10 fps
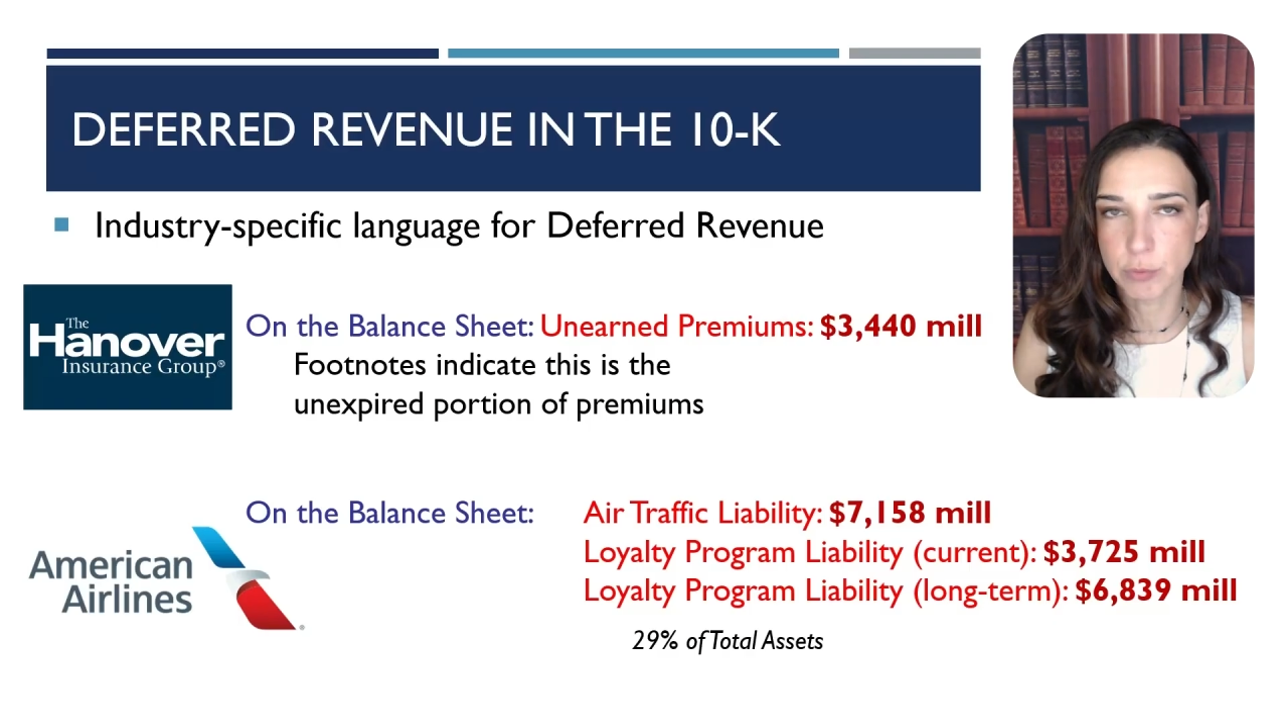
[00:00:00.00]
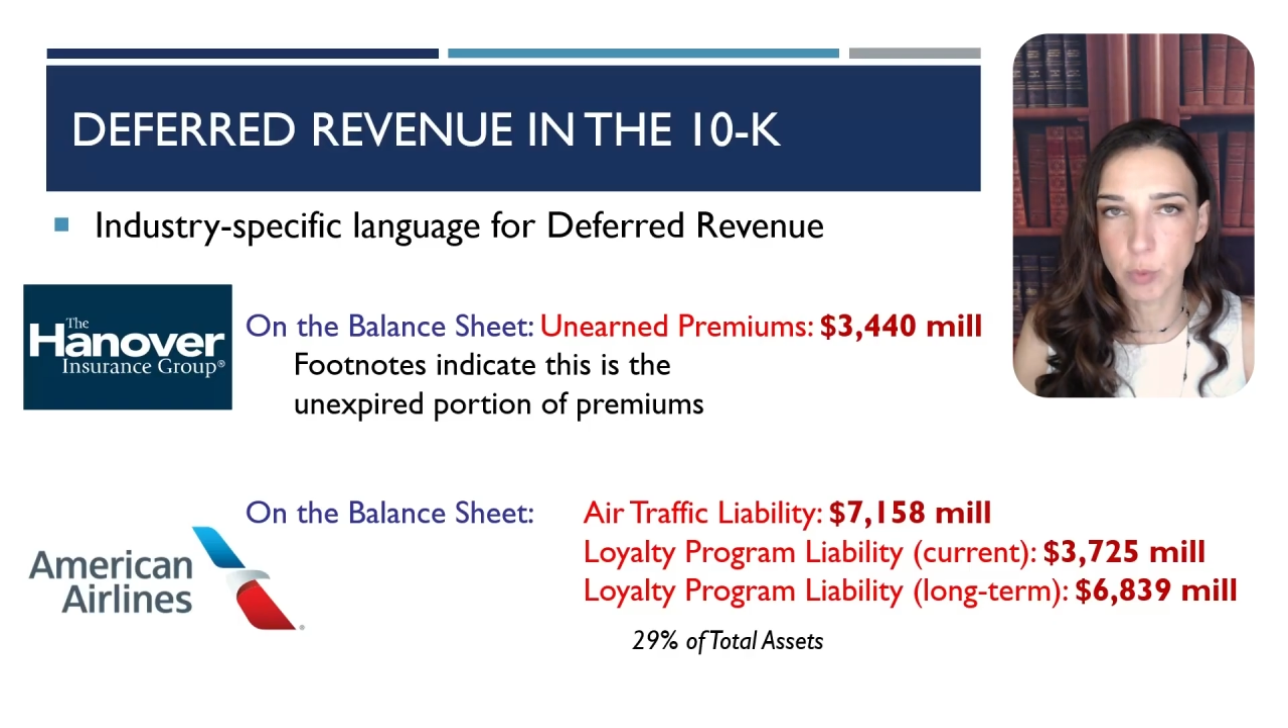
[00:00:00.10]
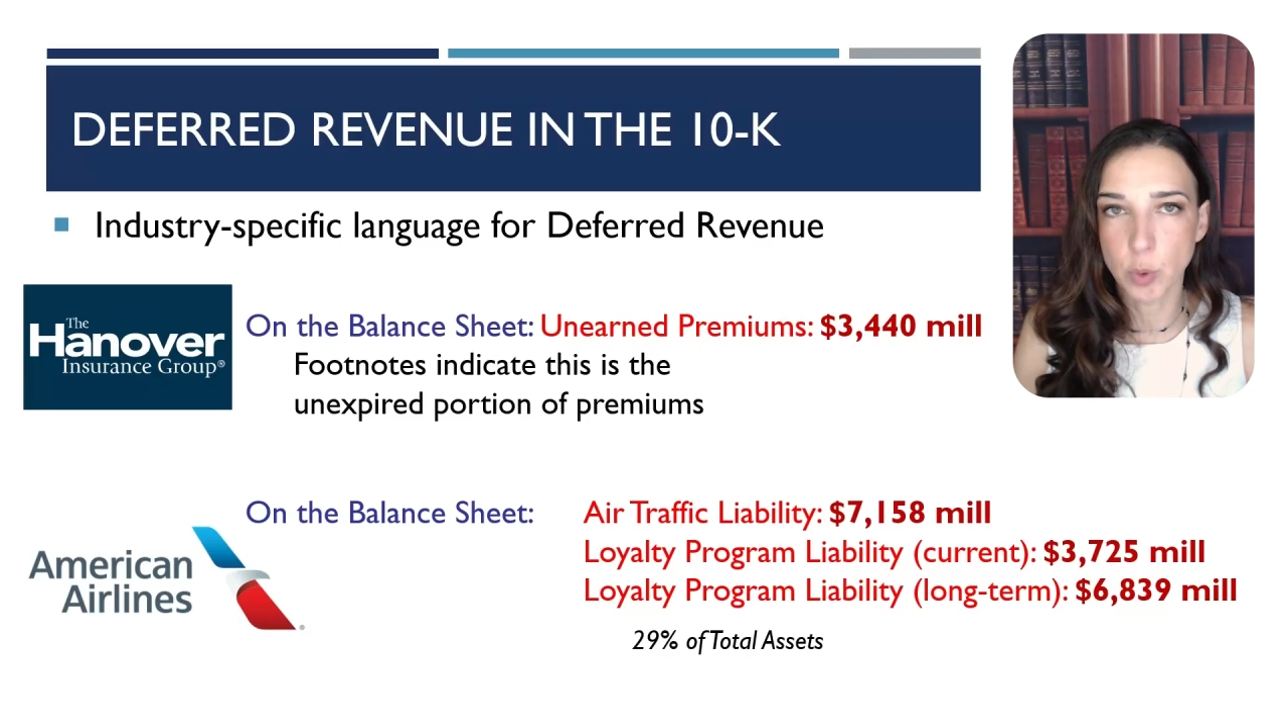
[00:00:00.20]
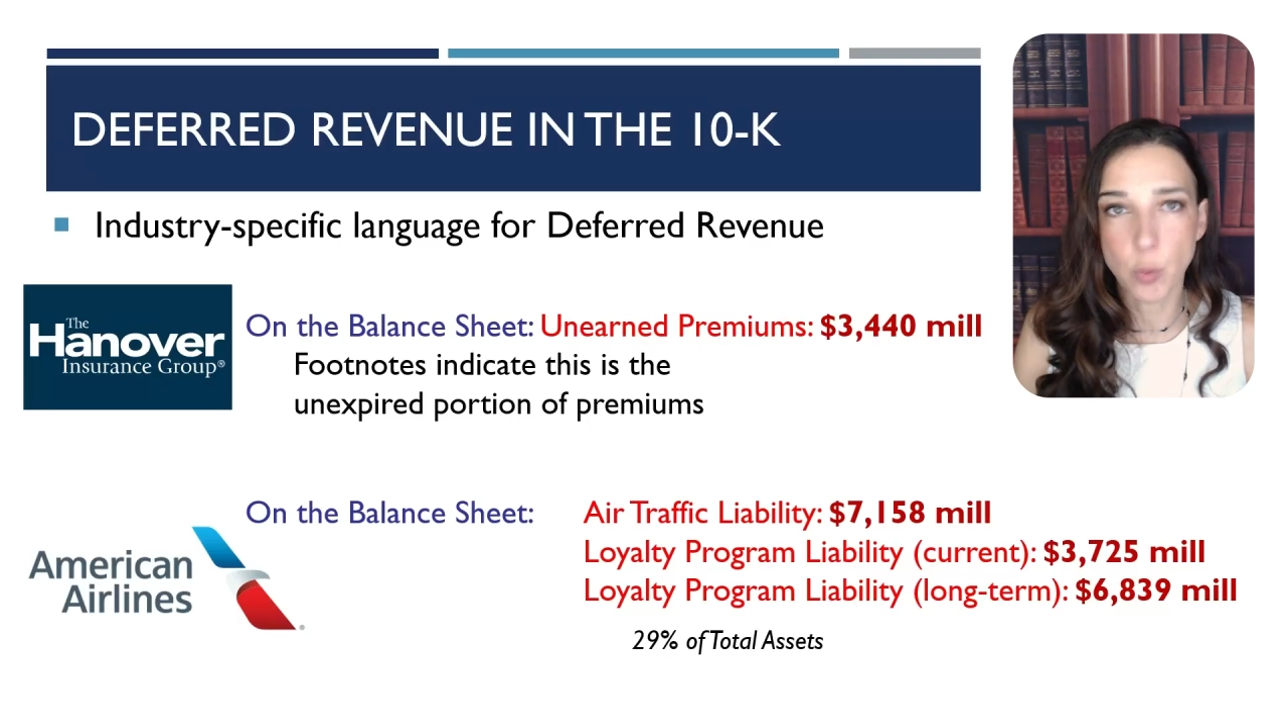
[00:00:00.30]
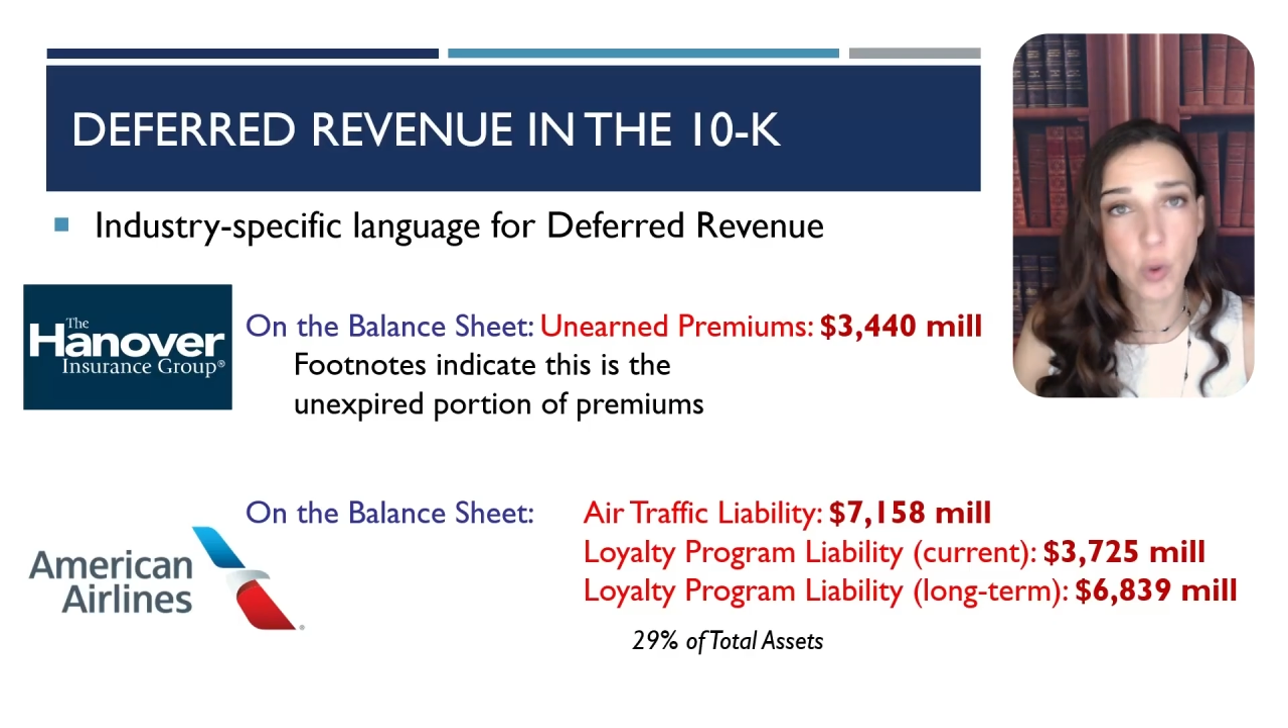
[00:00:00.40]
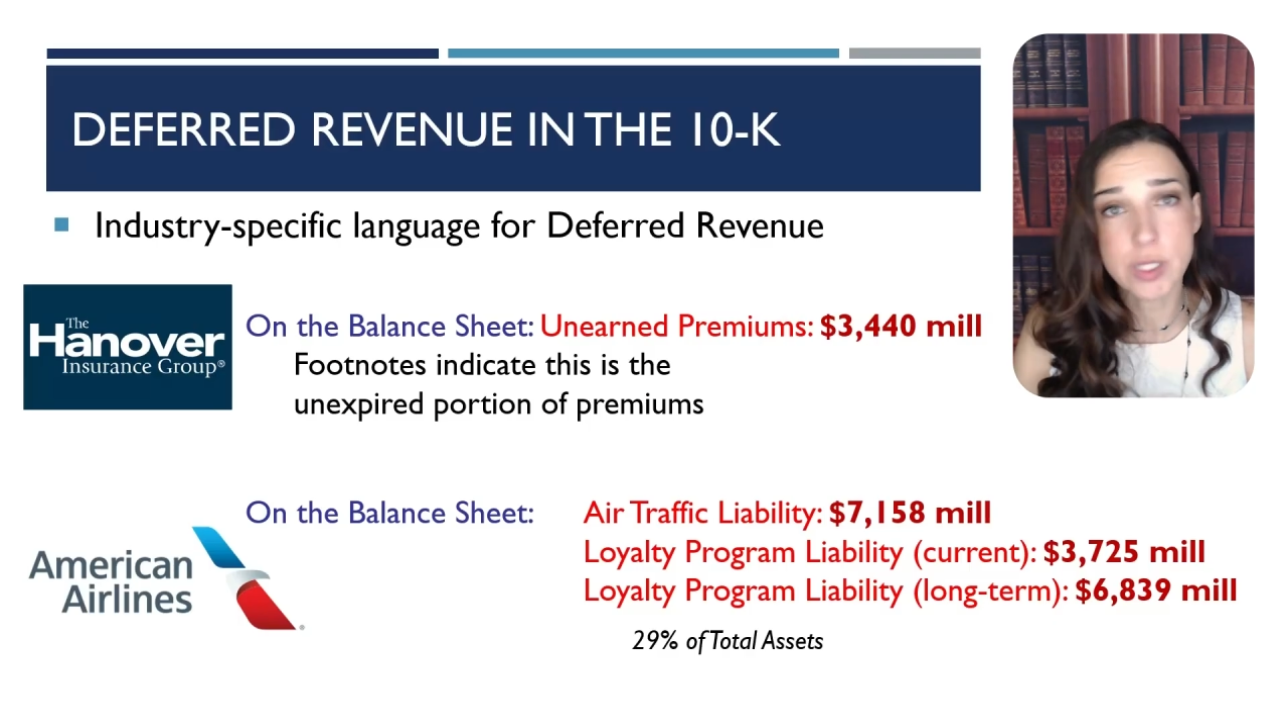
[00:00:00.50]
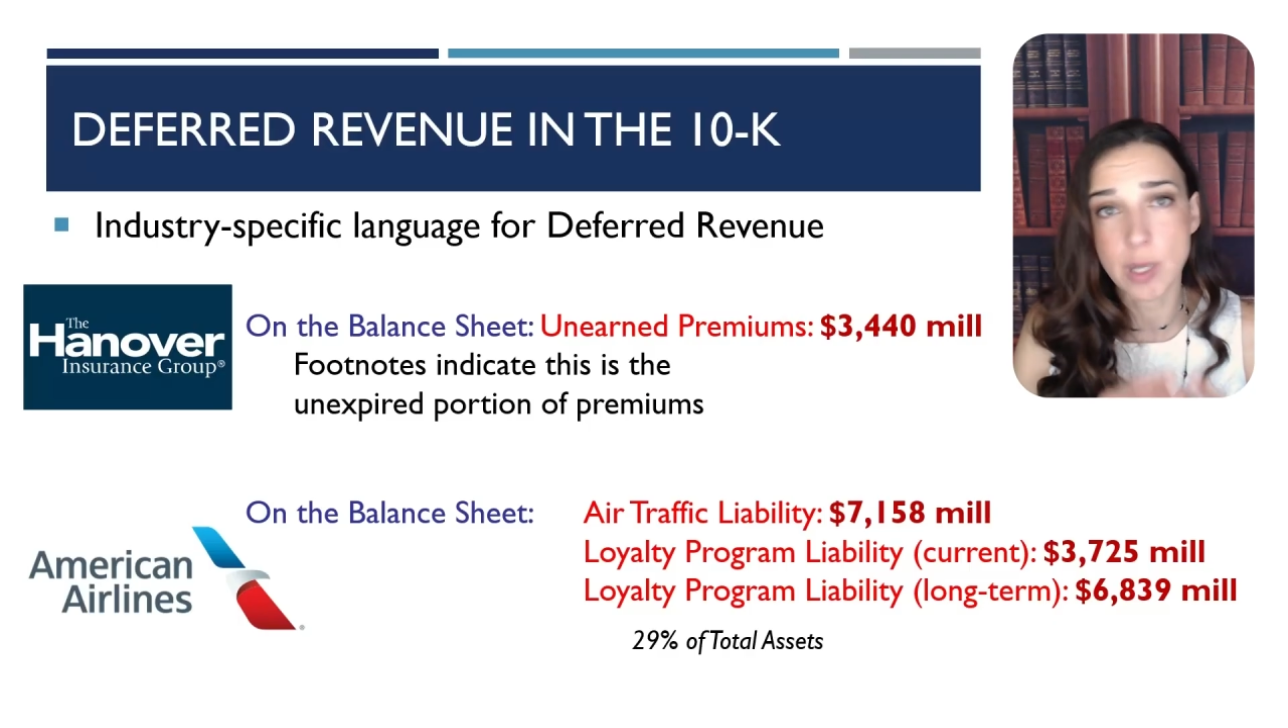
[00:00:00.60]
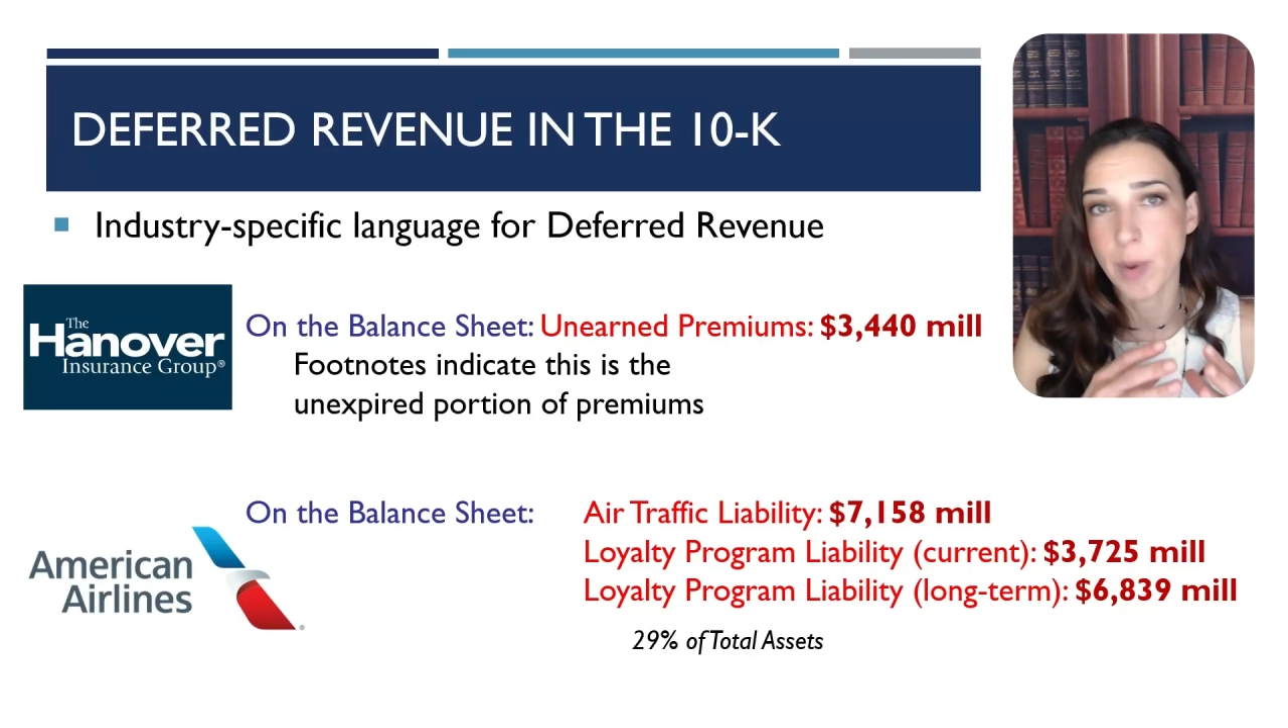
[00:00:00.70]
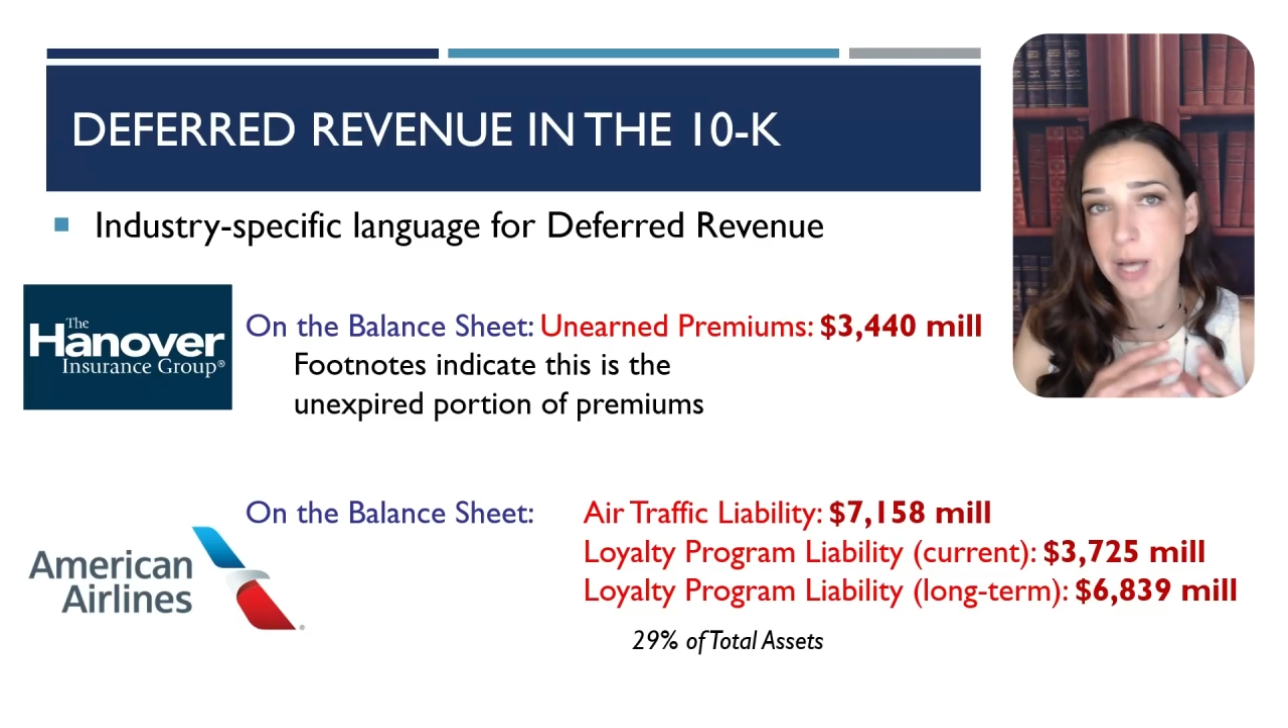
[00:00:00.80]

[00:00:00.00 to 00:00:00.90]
reward points are